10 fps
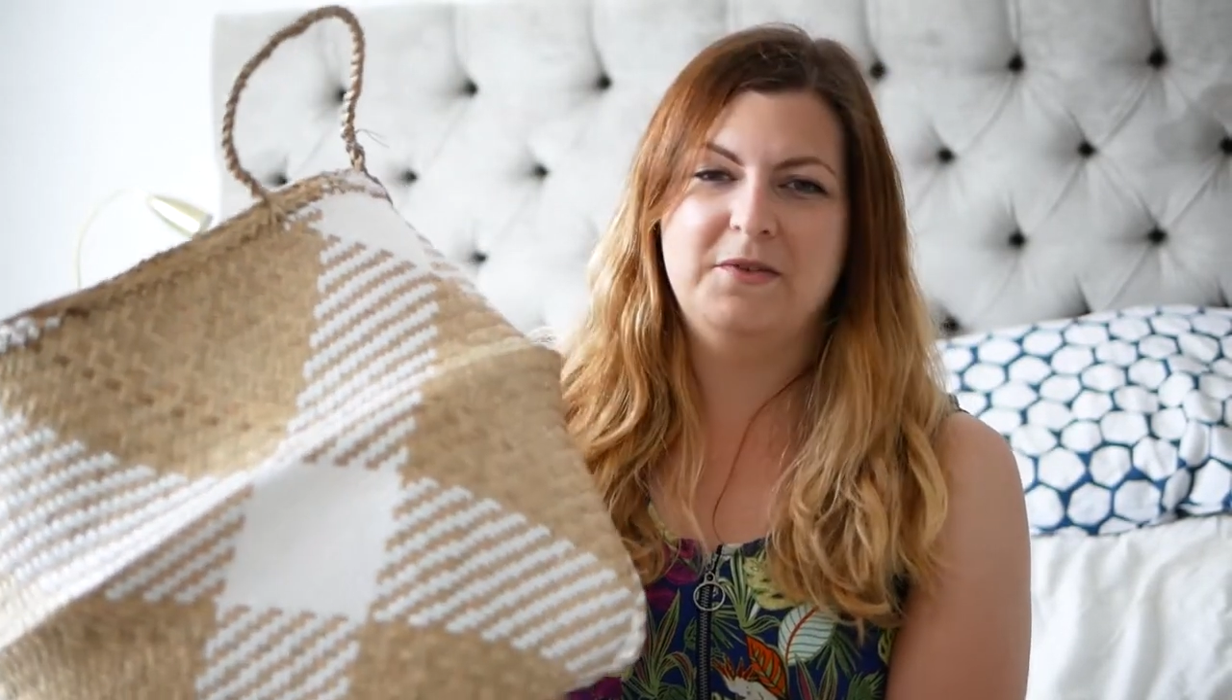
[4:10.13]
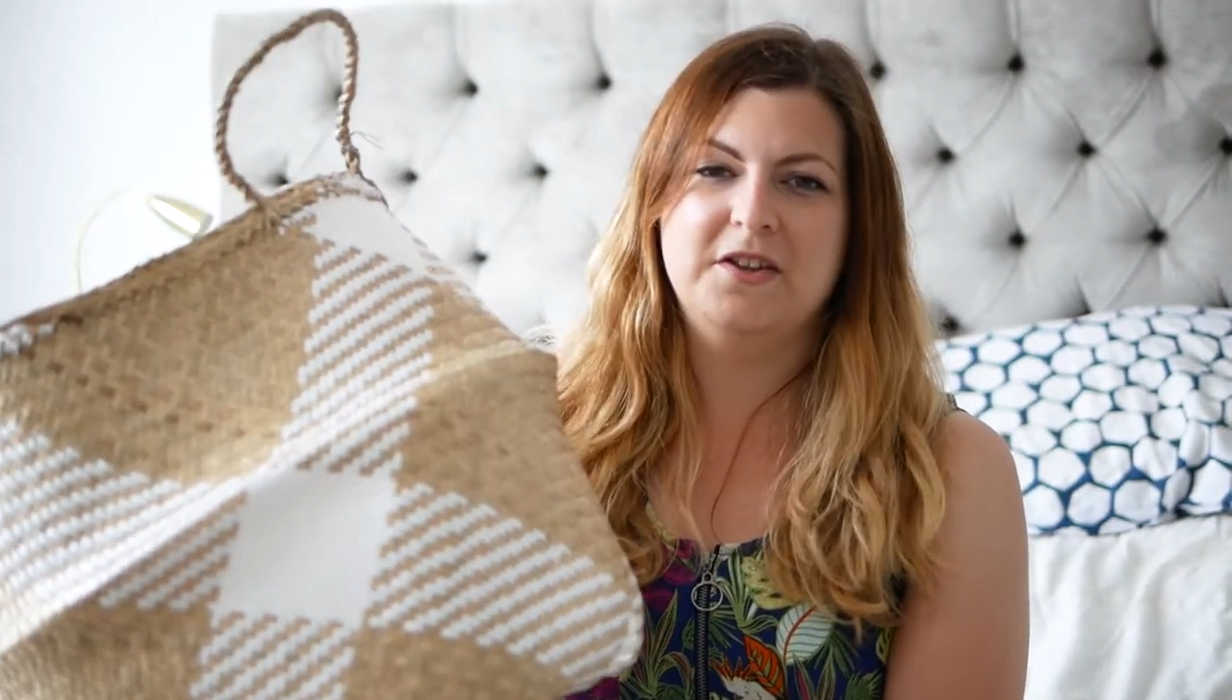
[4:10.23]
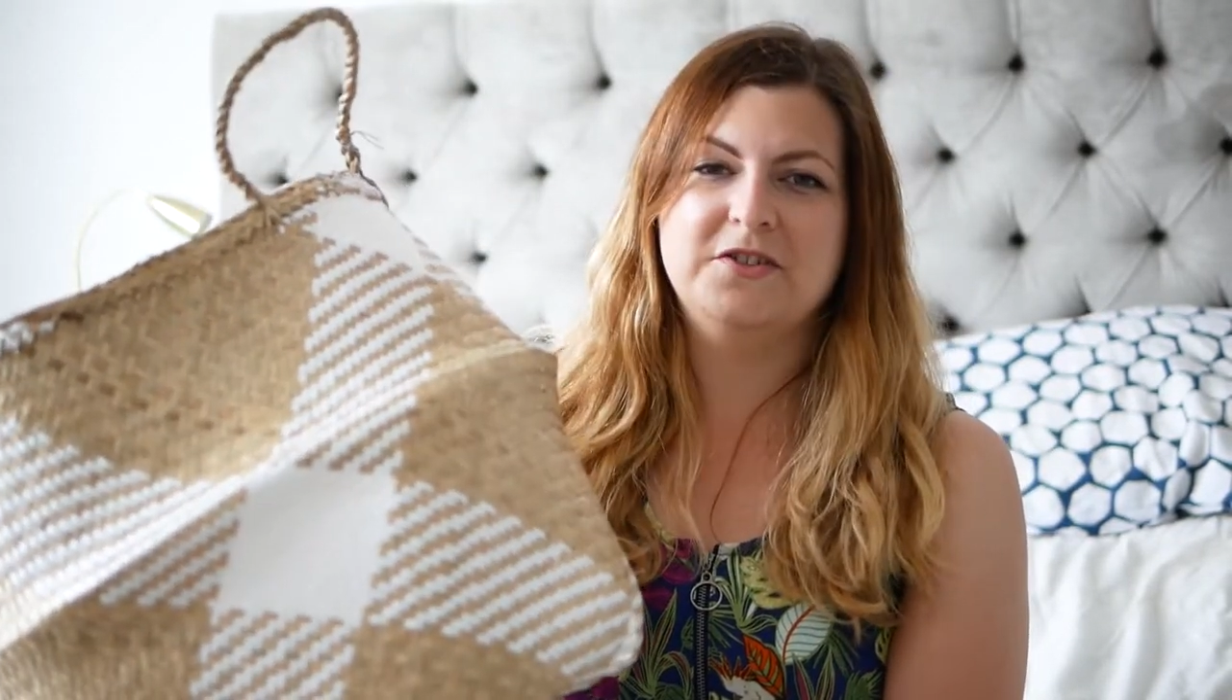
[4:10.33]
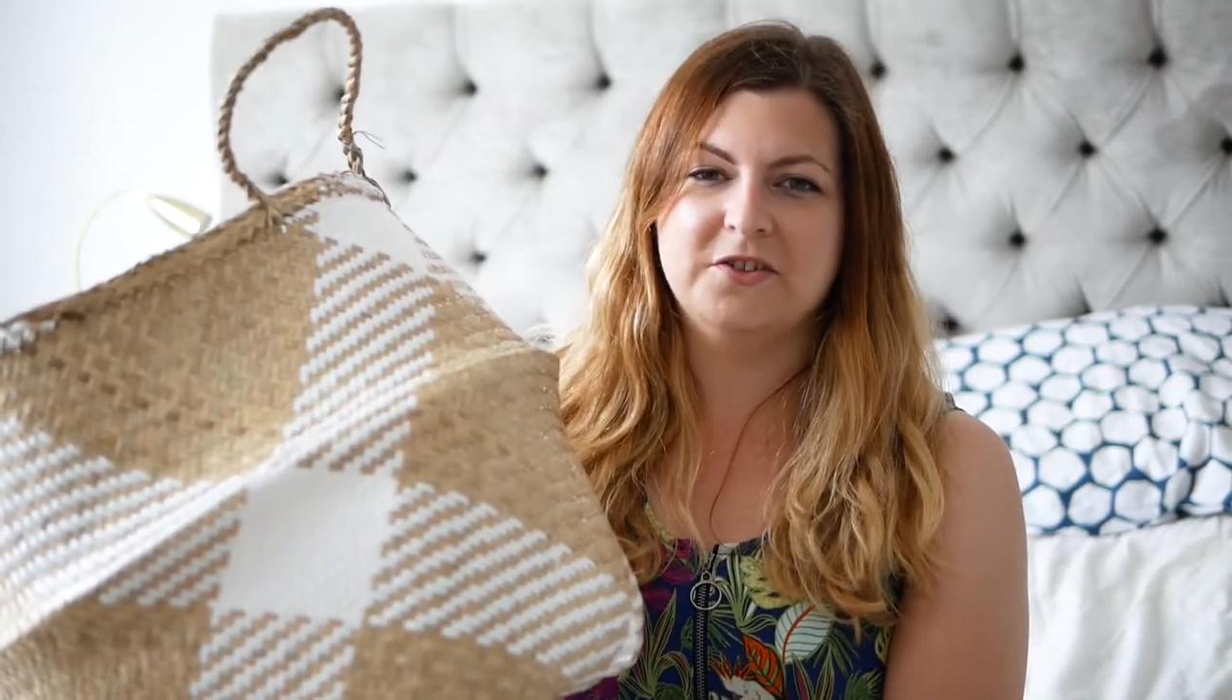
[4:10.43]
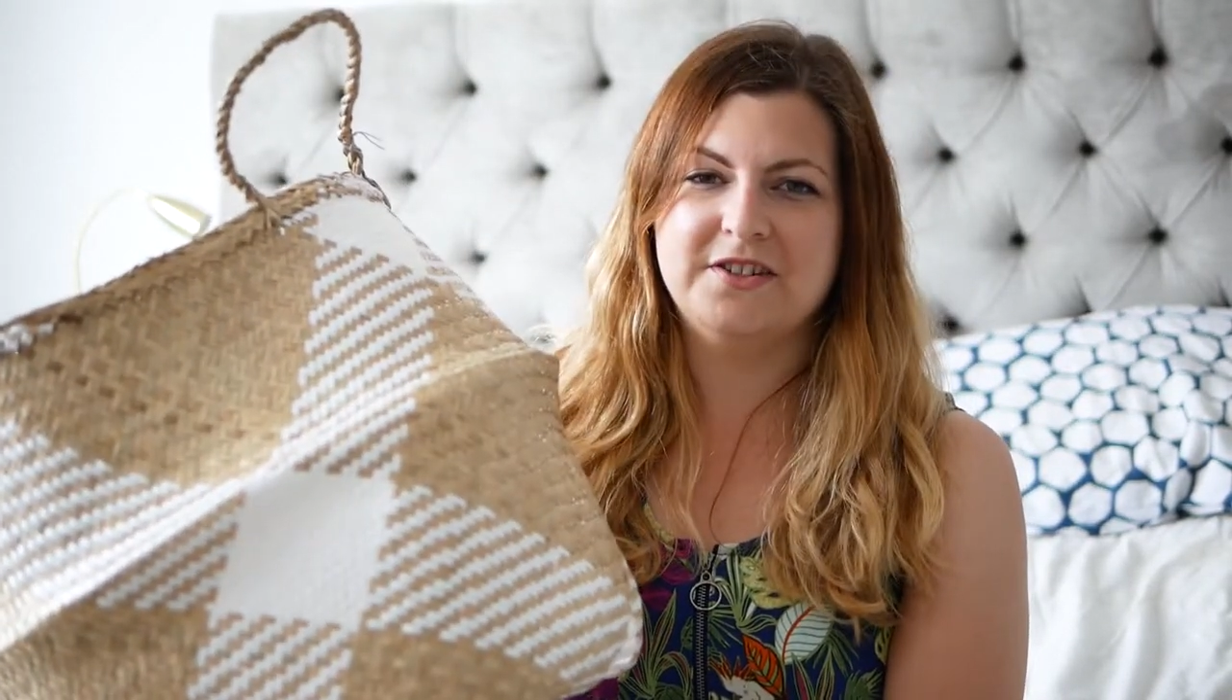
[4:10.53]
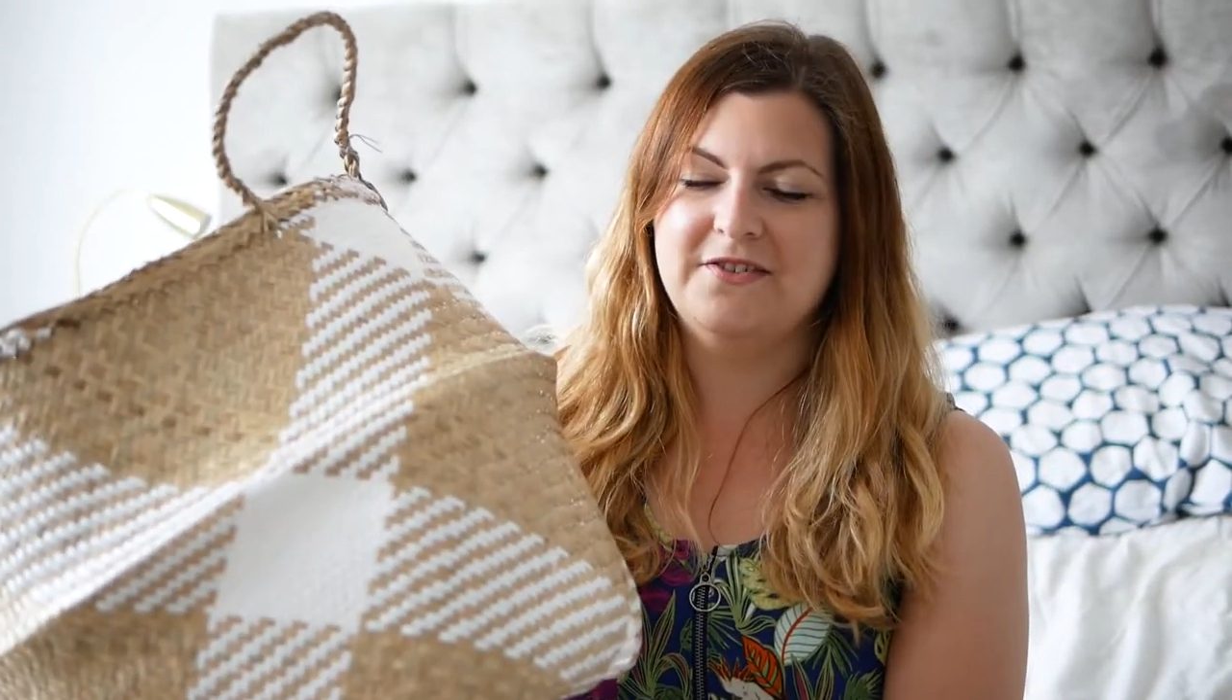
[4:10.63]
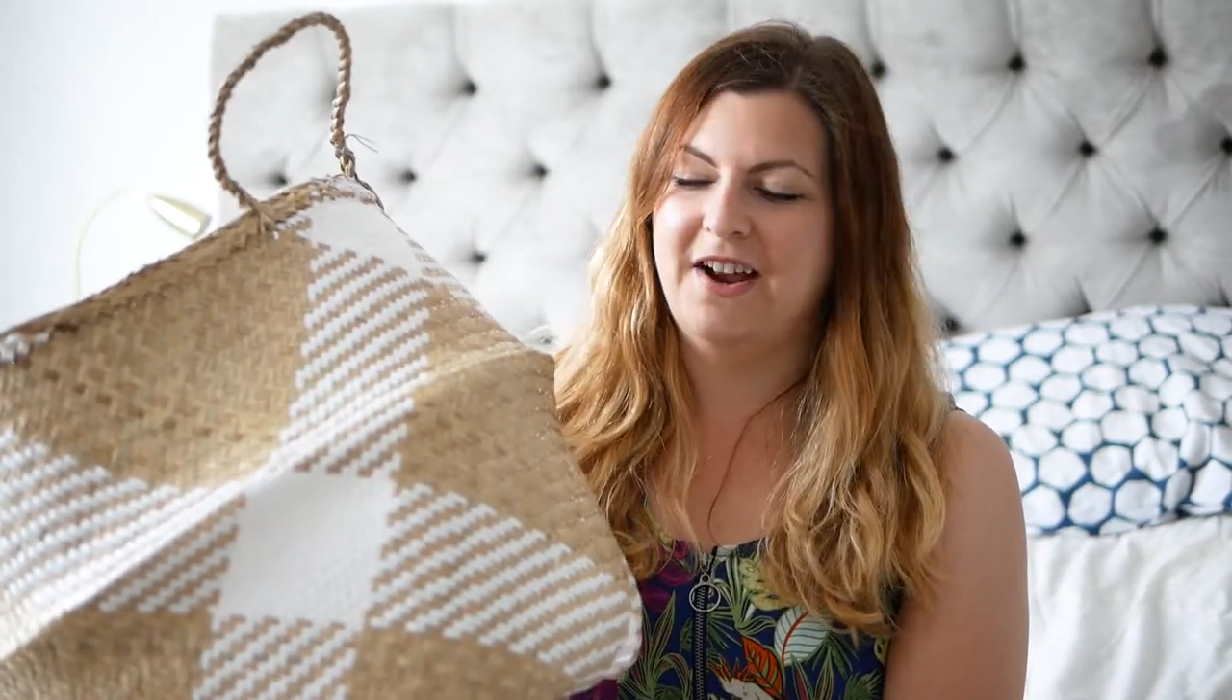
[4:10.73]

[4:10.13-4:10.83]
of those dotted